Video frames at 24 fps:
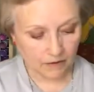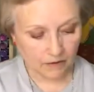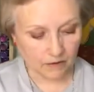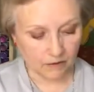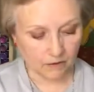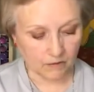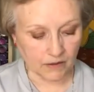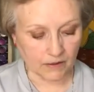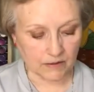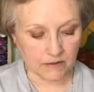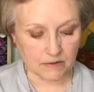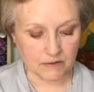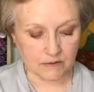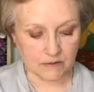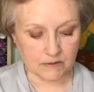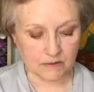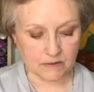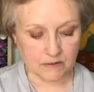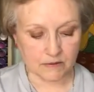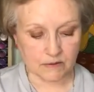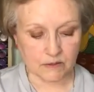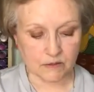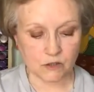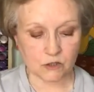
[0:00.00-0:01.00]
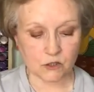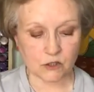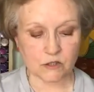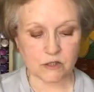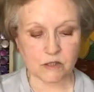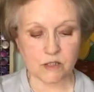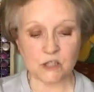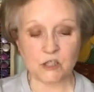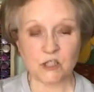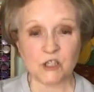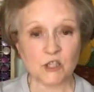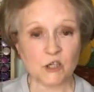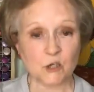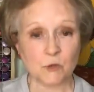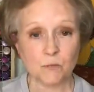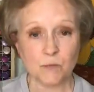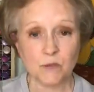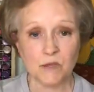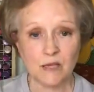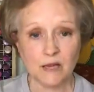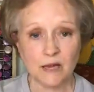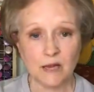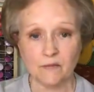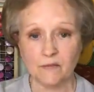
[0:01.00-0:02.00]
Okay, since this is just a two
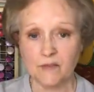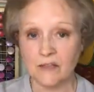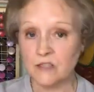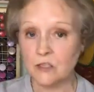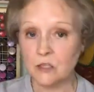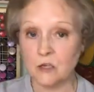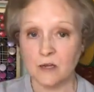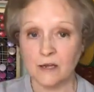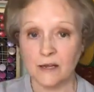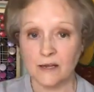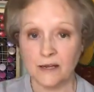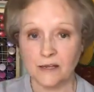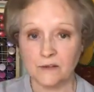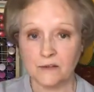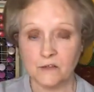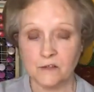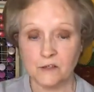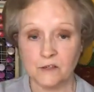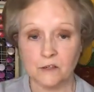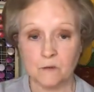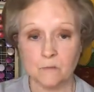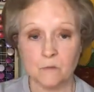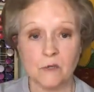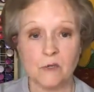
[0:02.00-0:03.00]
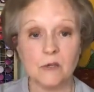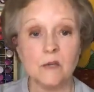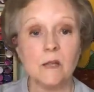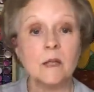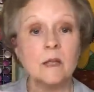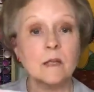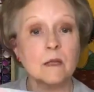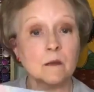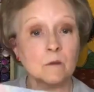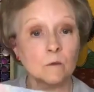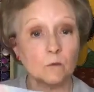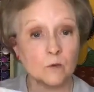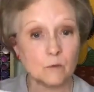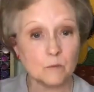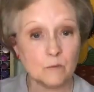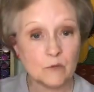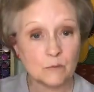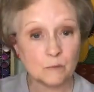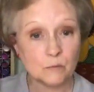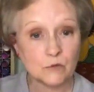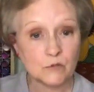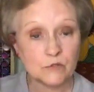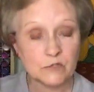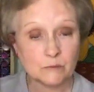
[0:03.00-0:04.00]
ply, that's all I had to do. But
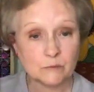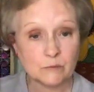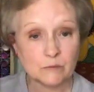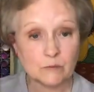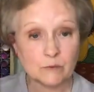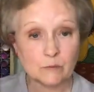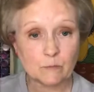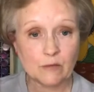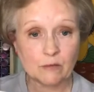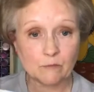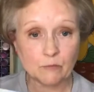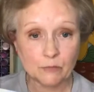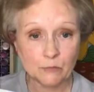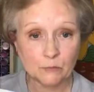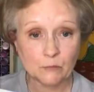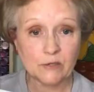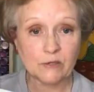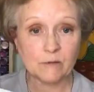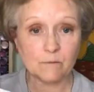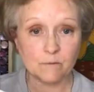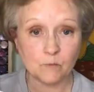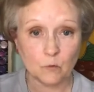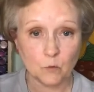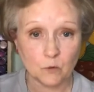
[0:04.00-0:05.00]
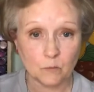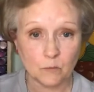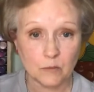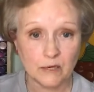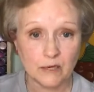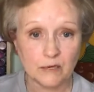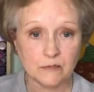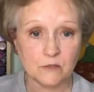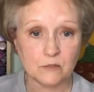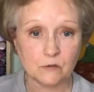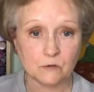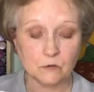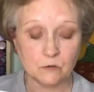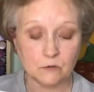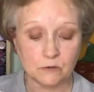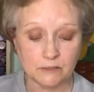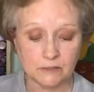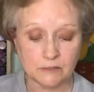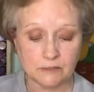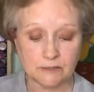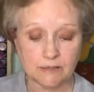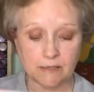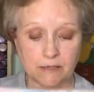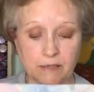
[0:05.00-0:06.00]
remember, some of them have three and four ply, so you'll
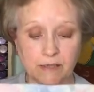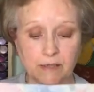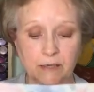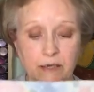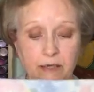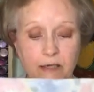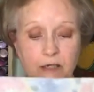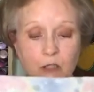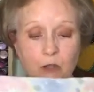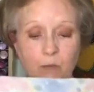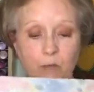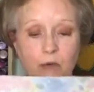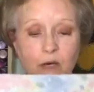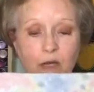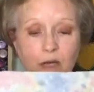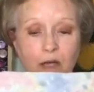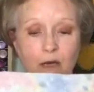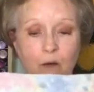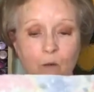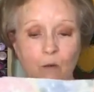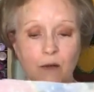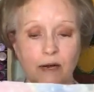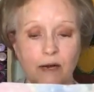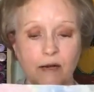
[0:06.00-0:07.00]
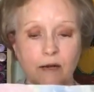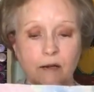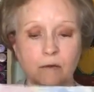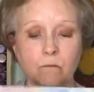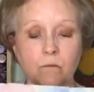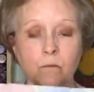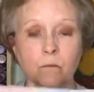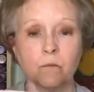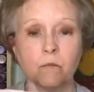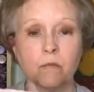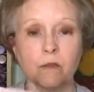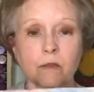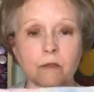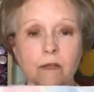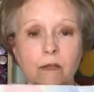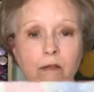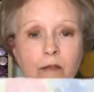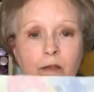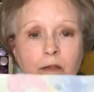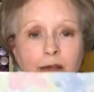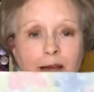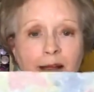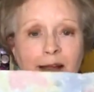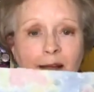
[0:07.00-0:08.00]
need to take each ply away. Now
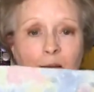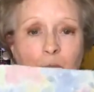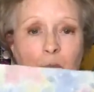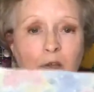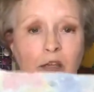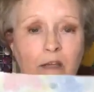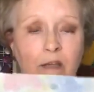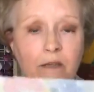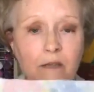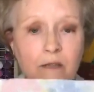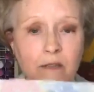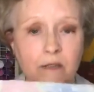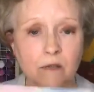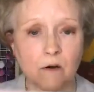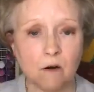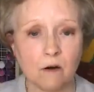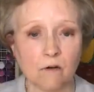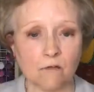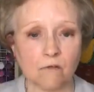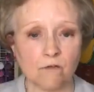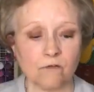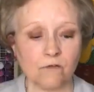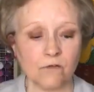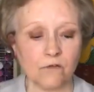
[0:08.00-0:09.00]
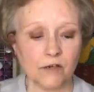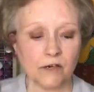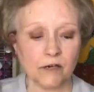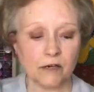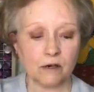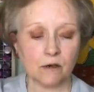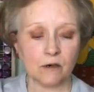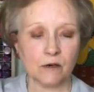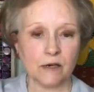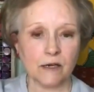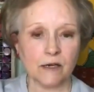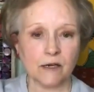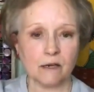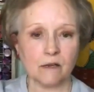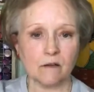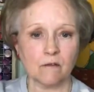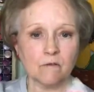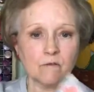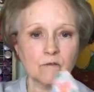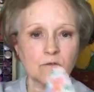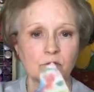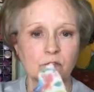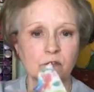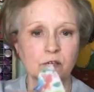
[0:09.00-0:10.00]
the napkins are very,
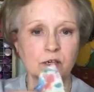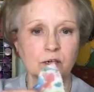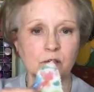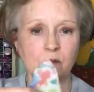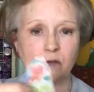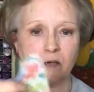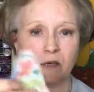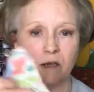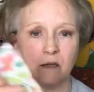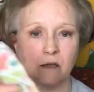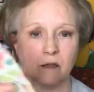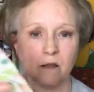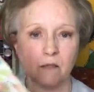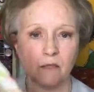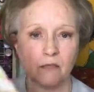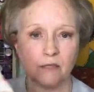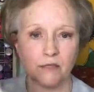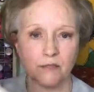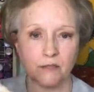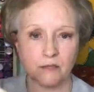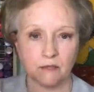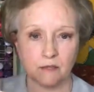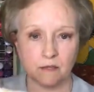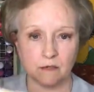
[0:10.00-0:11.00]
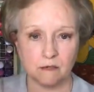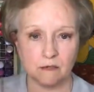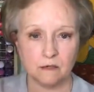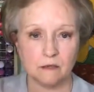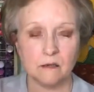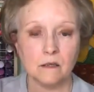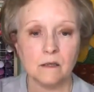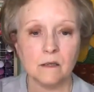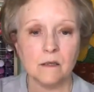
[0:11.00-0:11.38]
very thin.